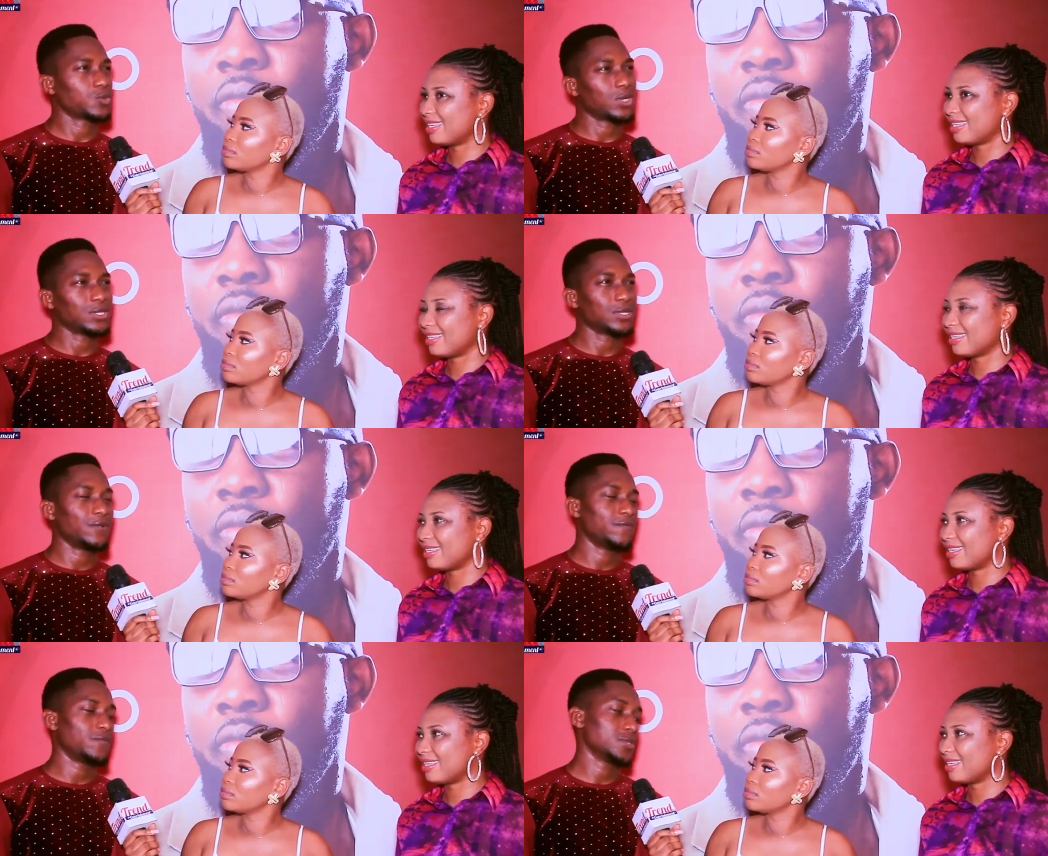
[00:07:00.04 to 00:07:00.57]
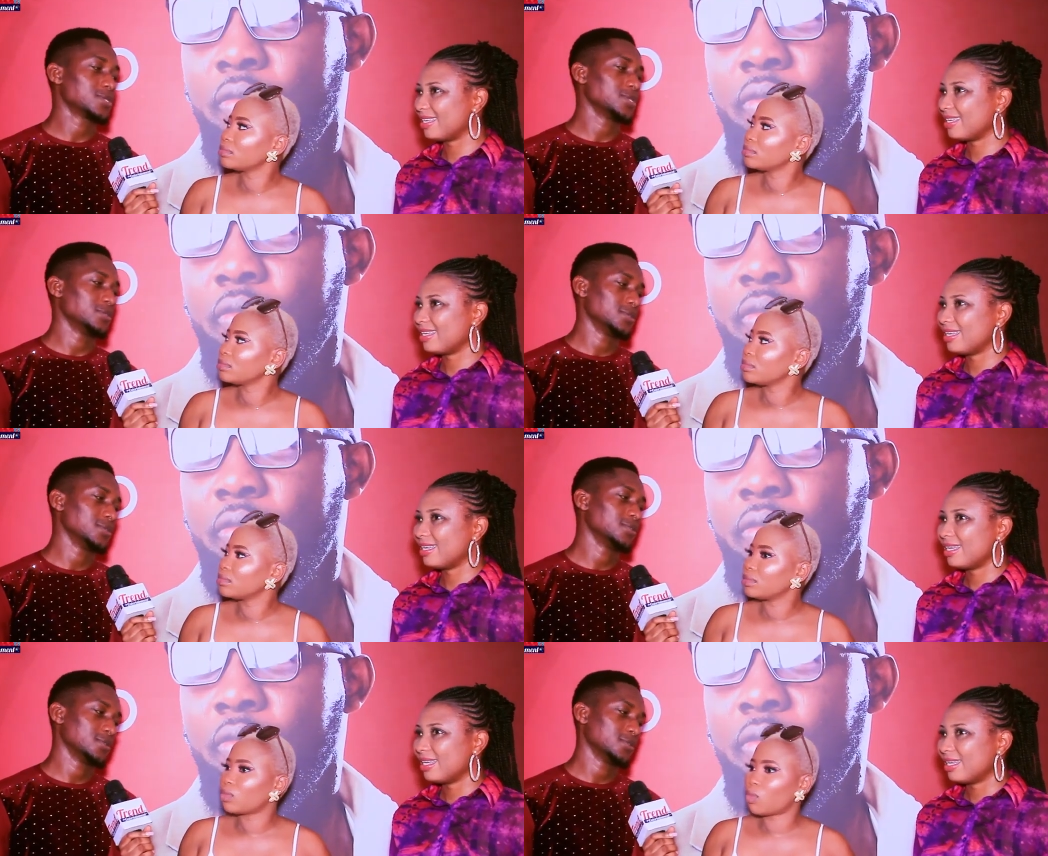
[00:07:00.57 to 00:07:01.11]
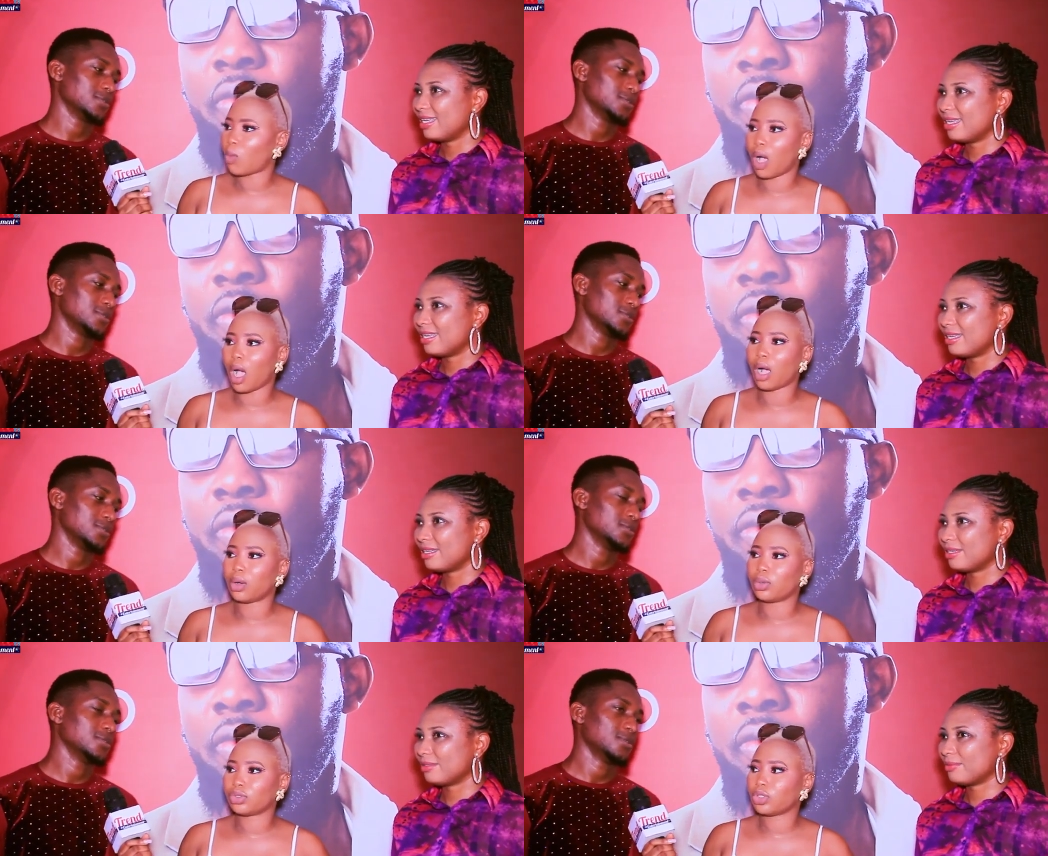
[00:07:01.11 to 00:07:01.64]
Speaker 1: 2014.
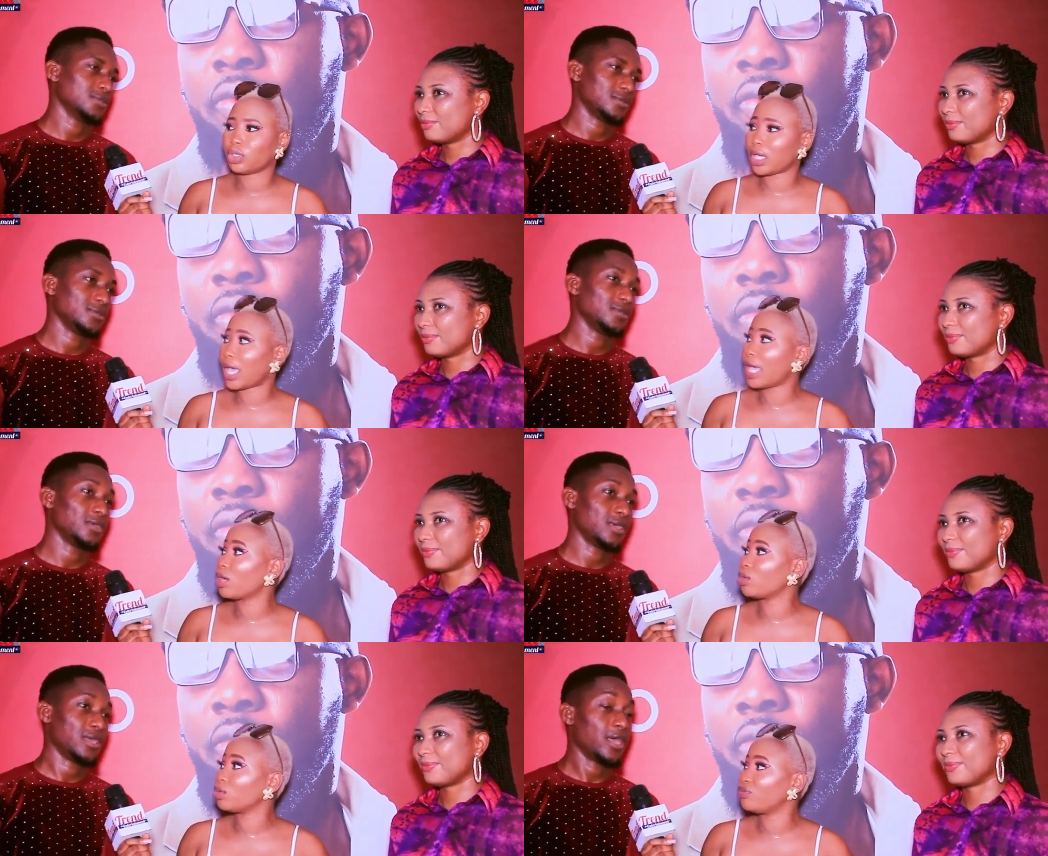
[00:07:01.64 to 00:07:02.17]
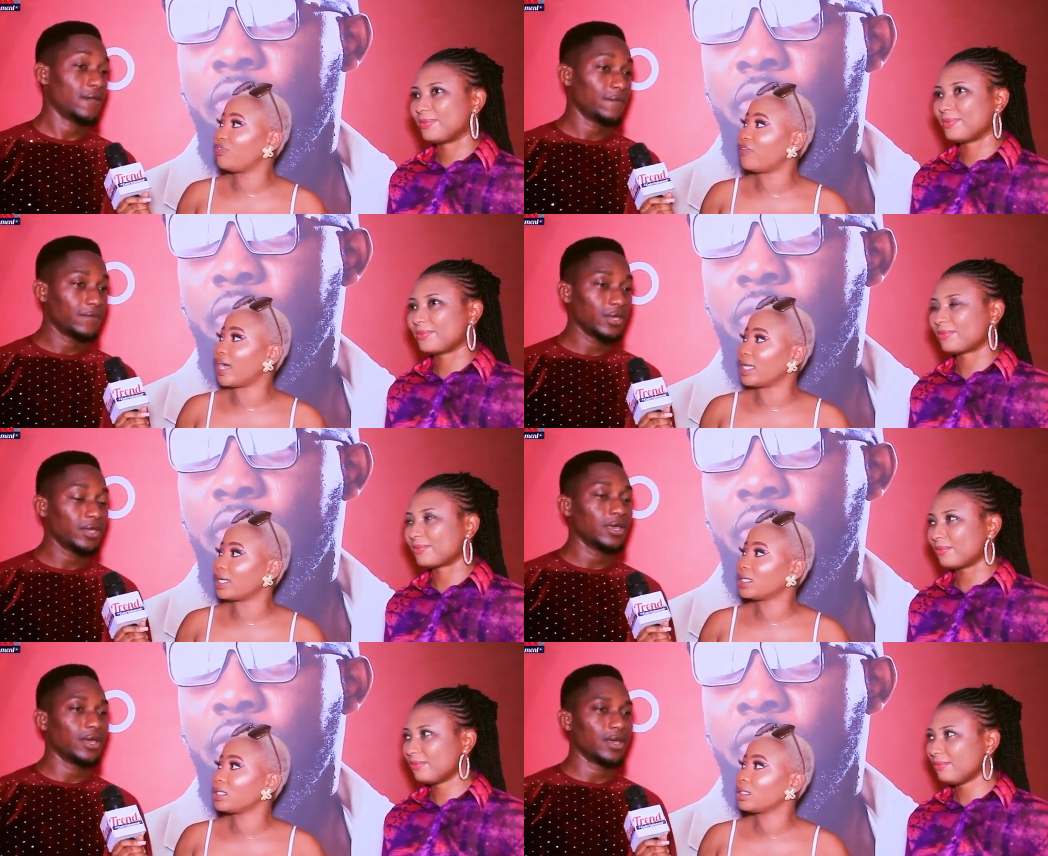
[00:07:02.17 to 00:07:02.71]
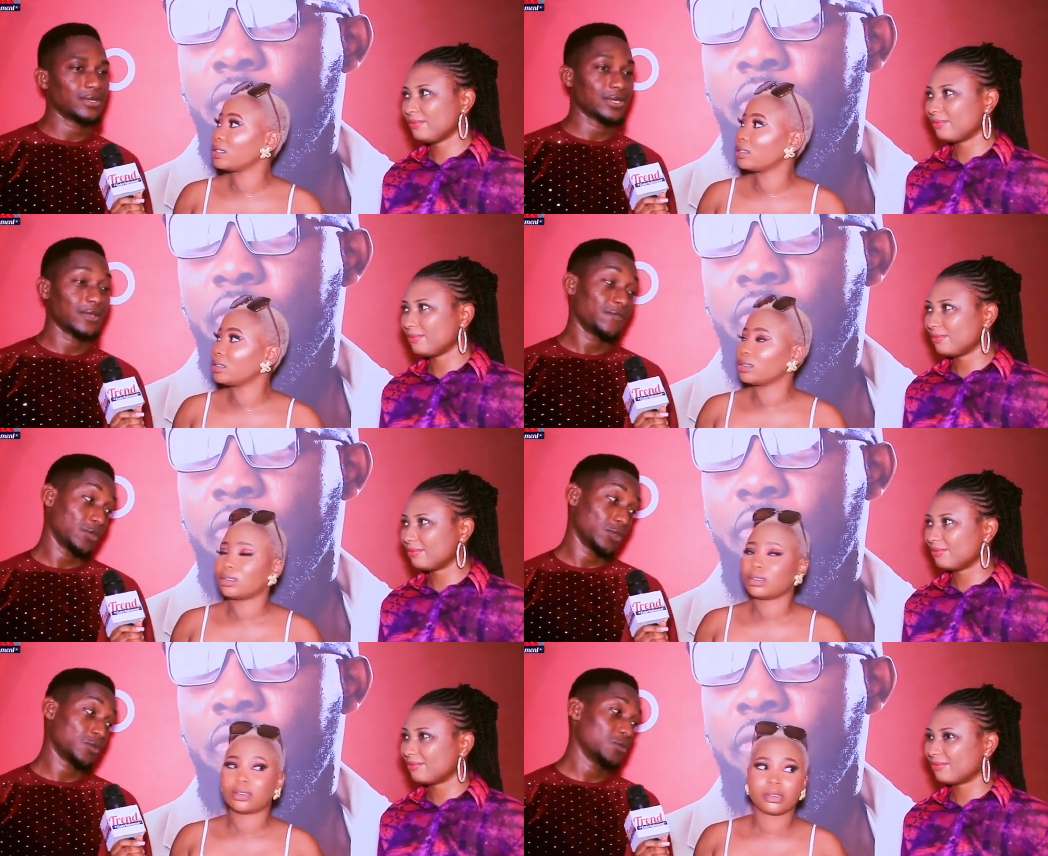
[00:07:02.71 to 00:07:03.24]
Yeah, every year
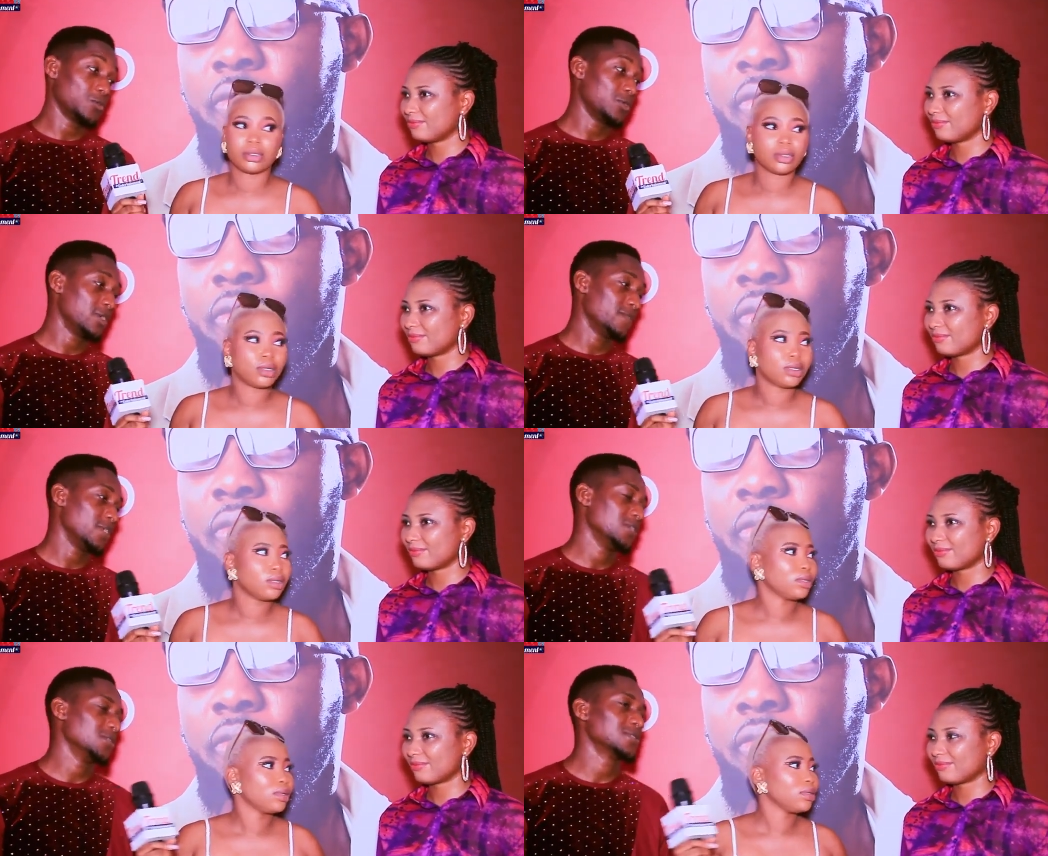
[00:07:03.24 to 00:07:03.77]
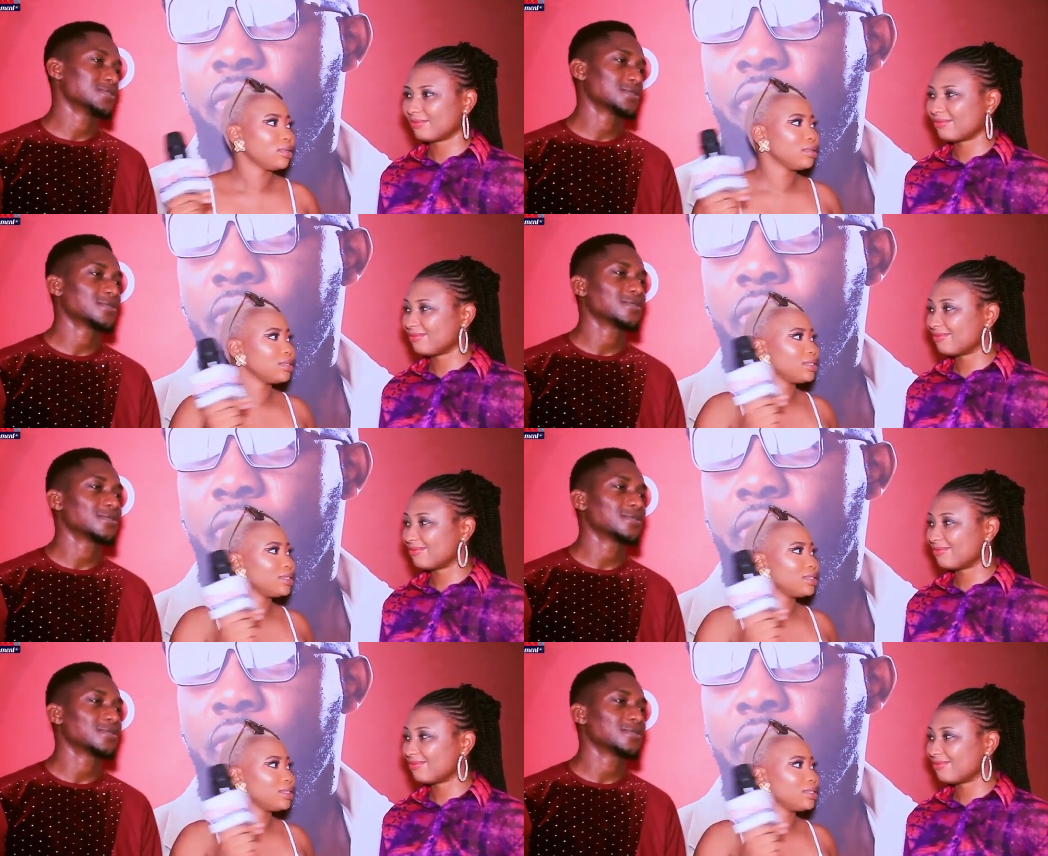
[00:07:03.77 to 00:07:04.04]
except for the coronavirus.